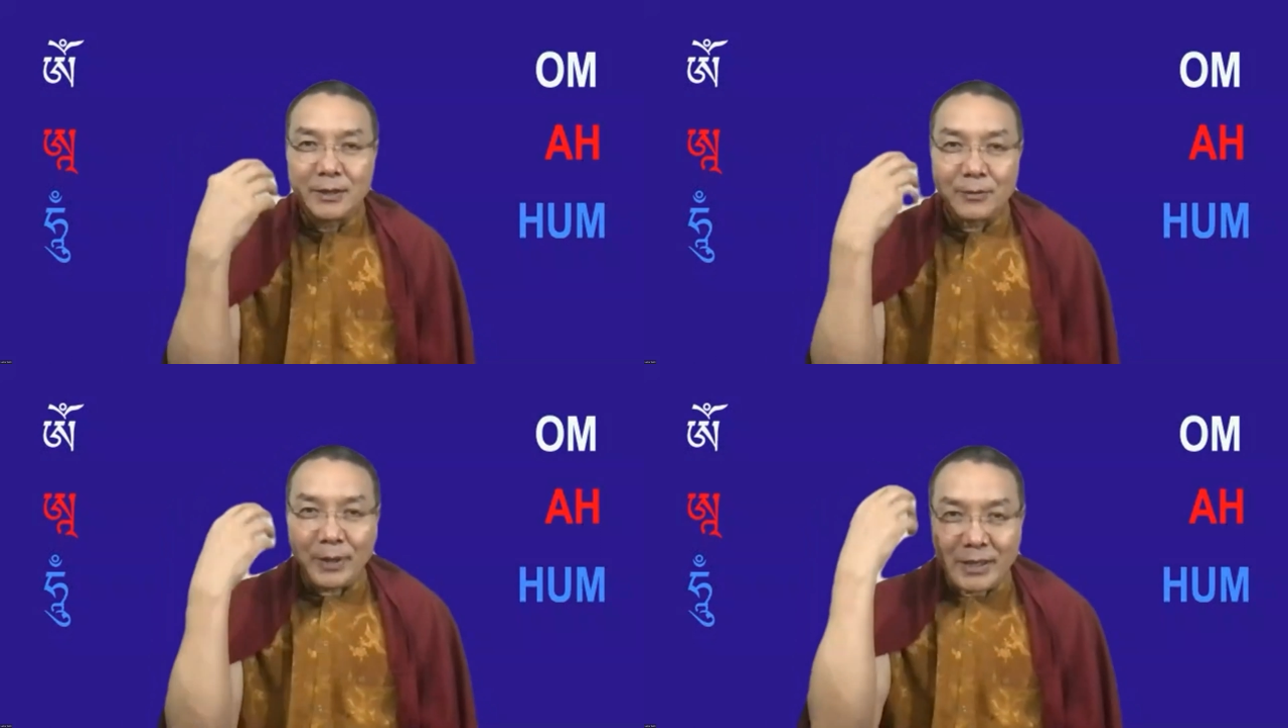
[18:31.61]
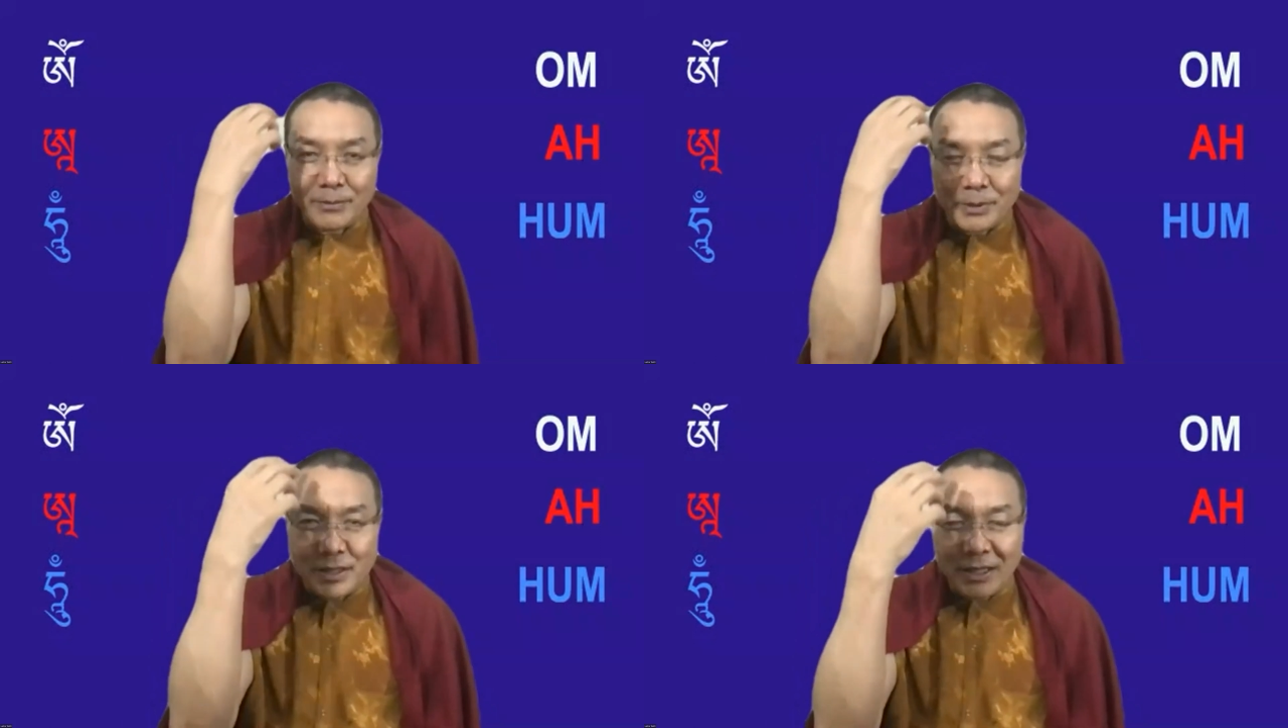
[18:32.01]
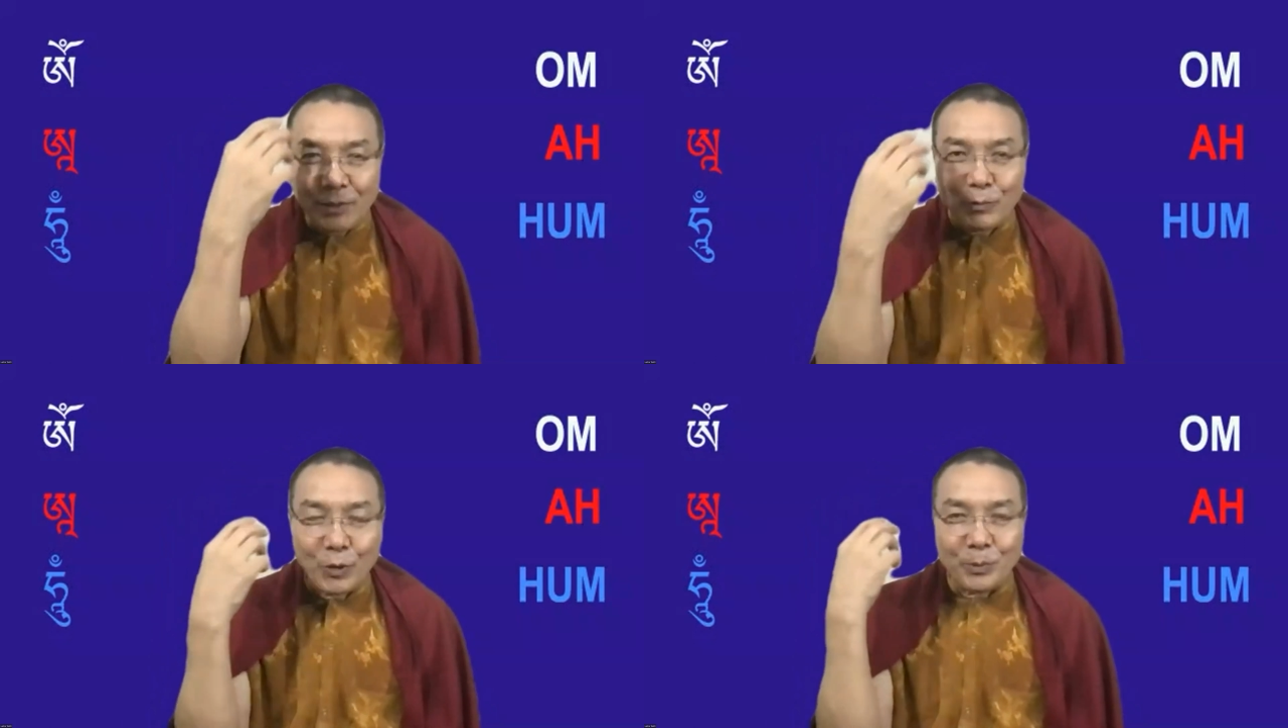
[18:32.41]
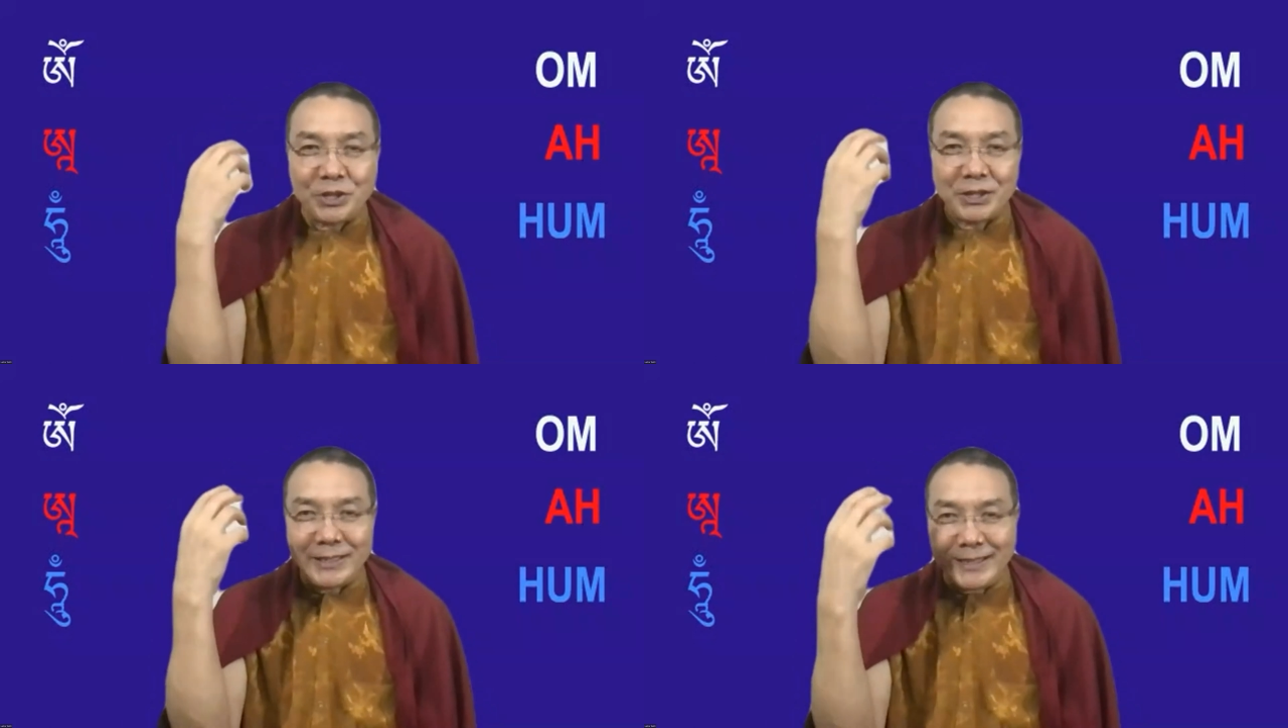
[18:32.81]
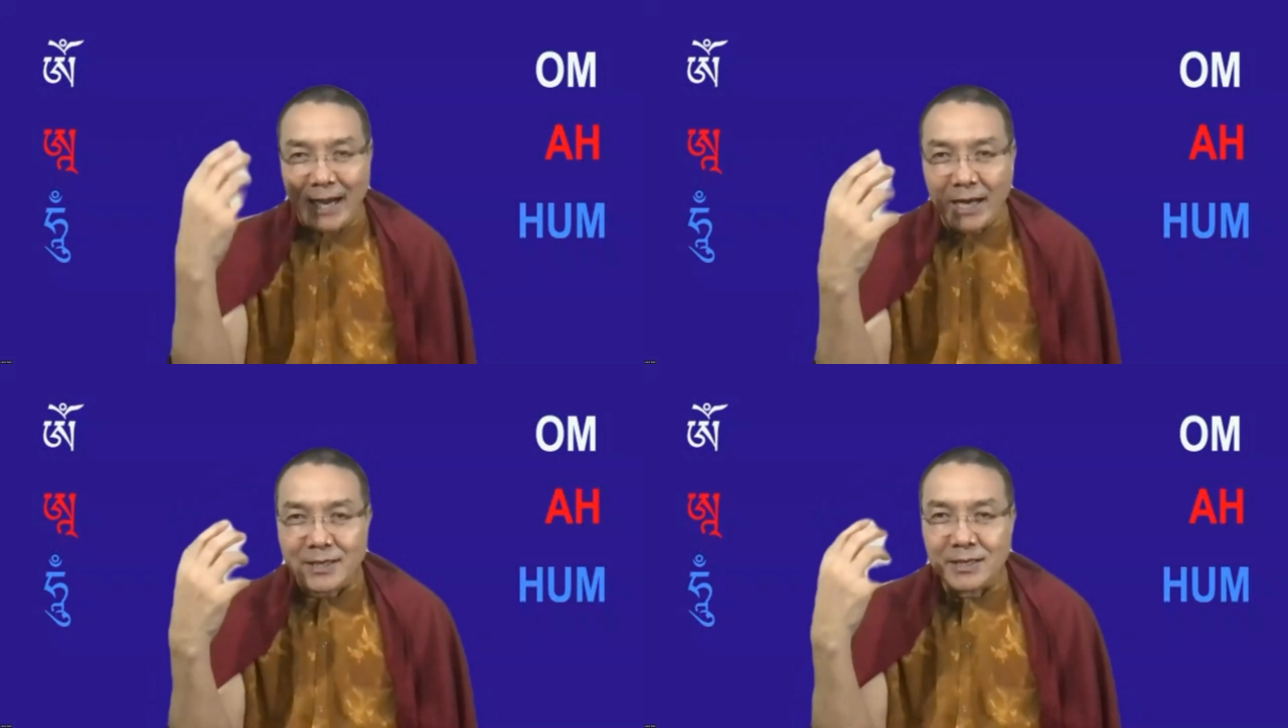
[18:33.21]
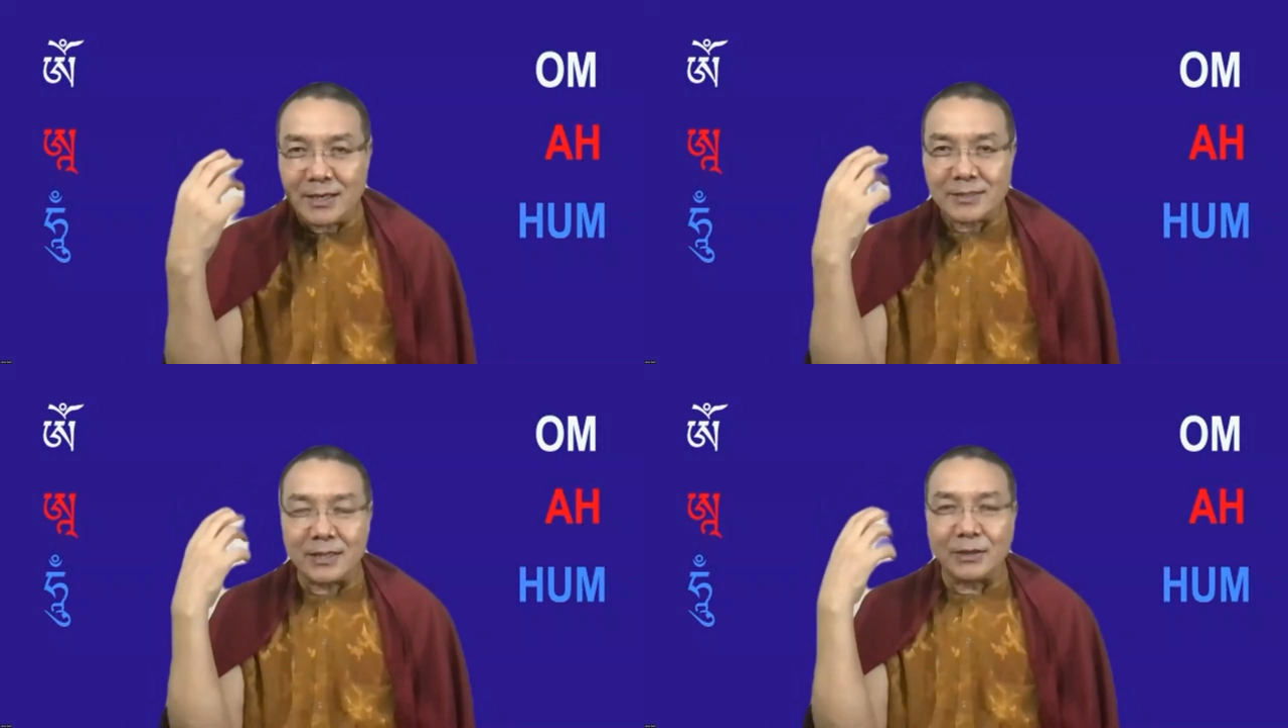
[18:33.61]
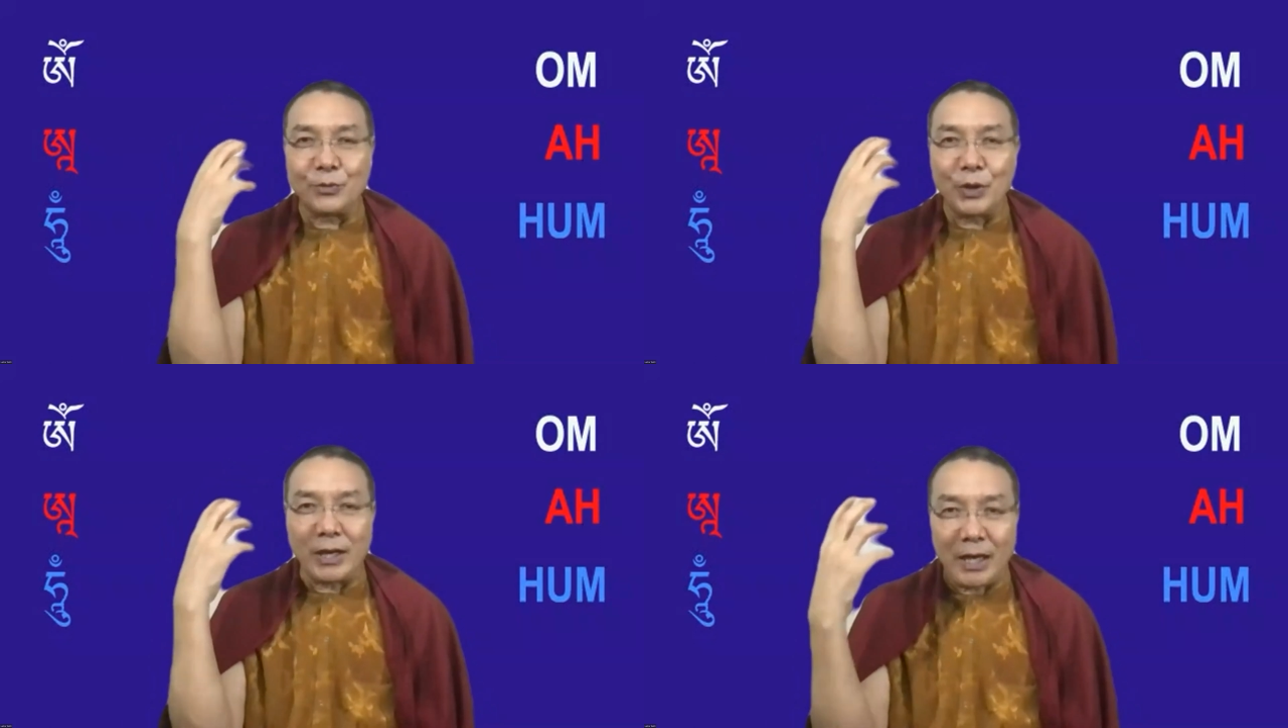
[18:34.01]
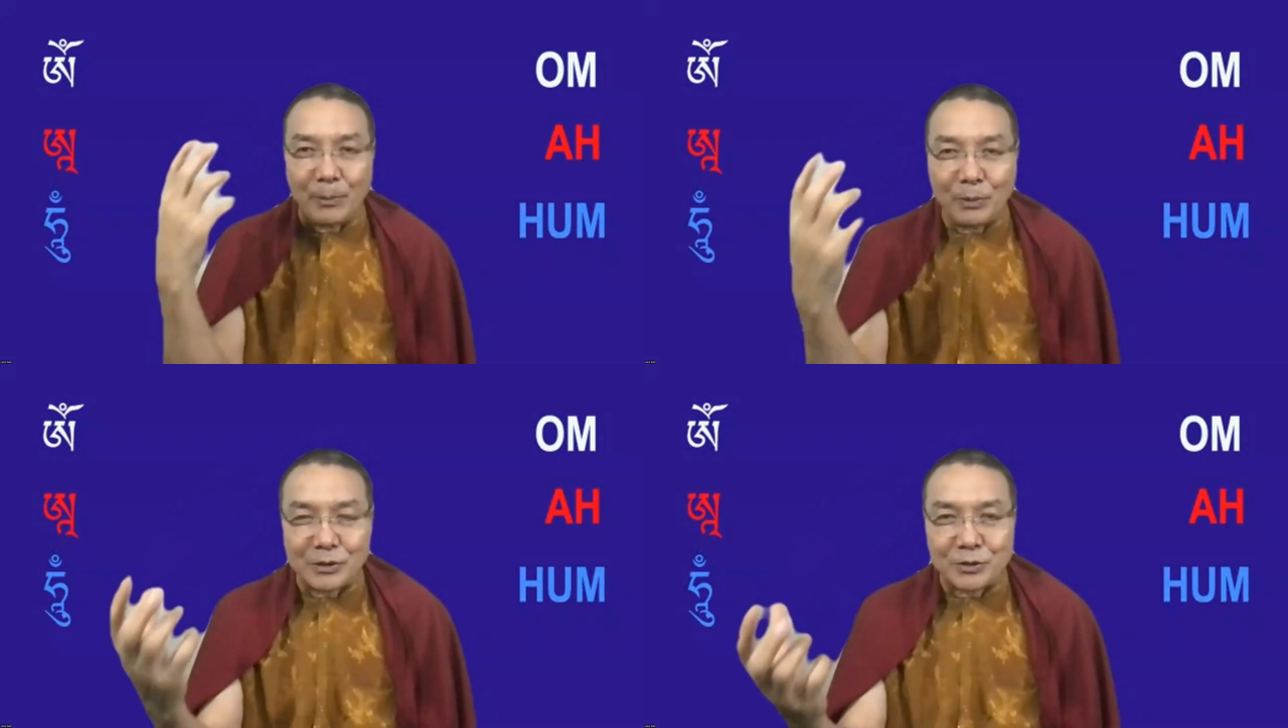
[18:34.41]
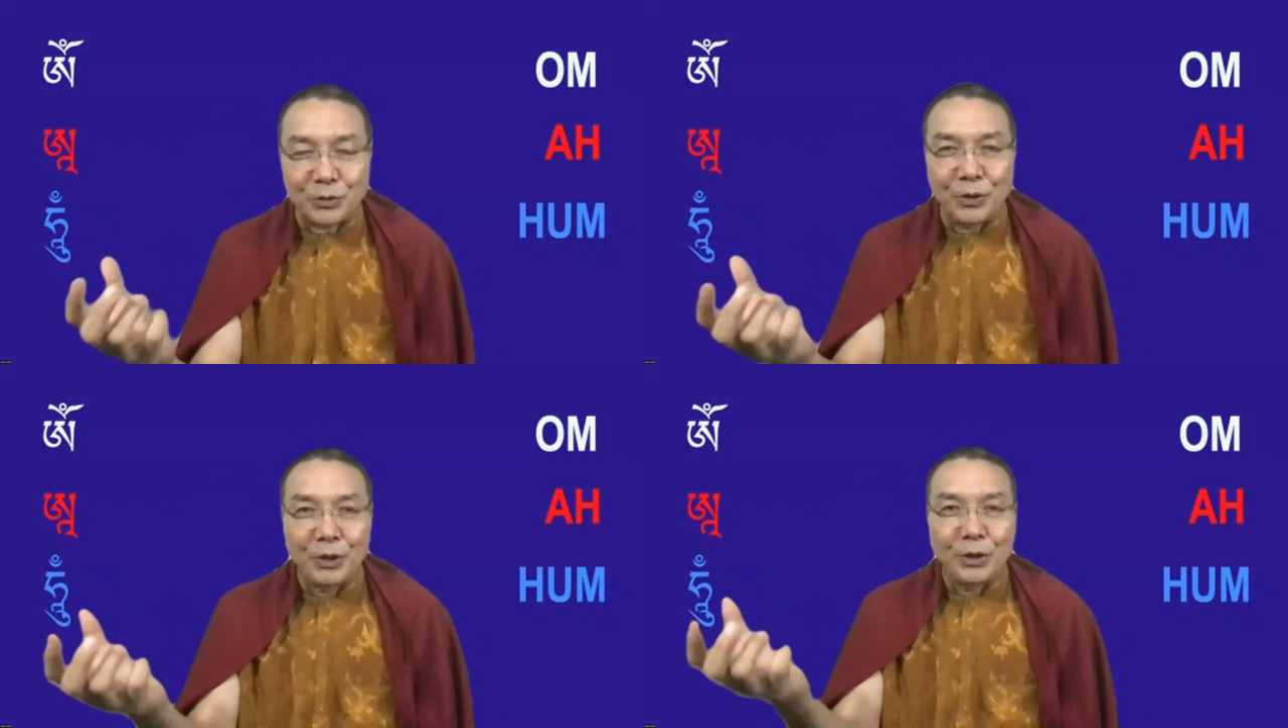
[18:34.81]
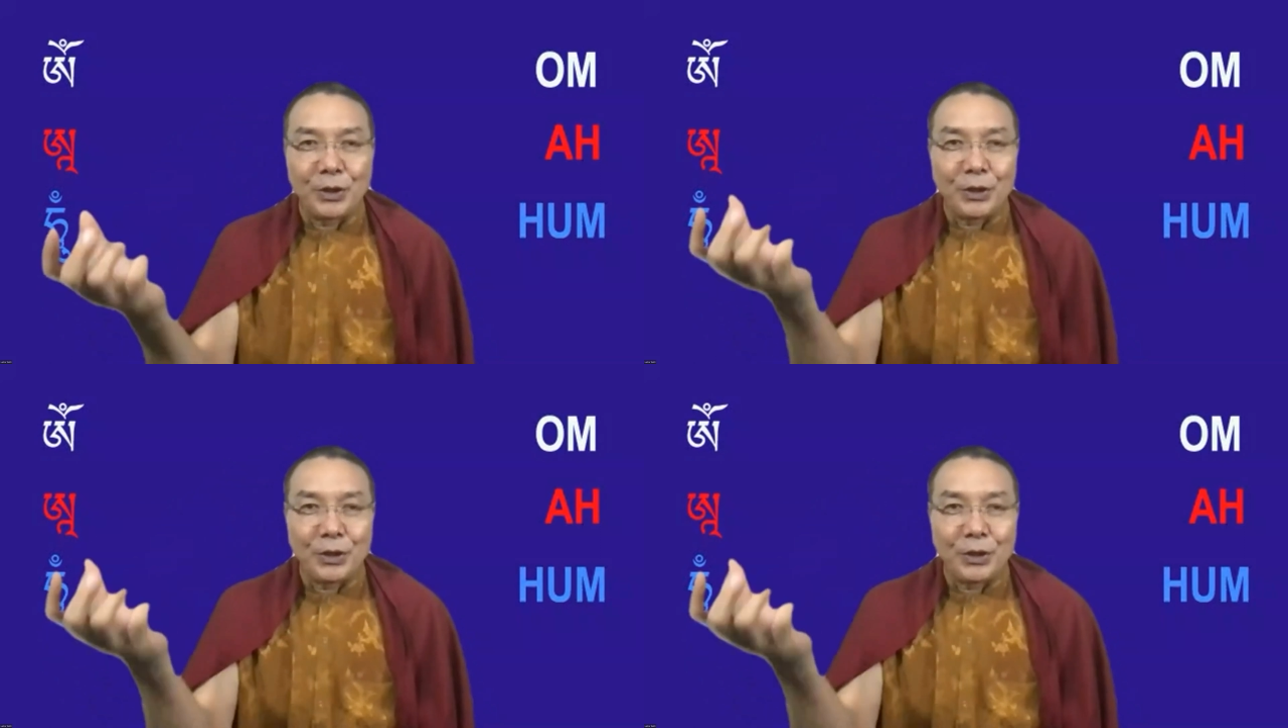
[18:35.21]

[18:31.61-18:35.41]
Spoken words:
whatever the information and ideas that we are able to,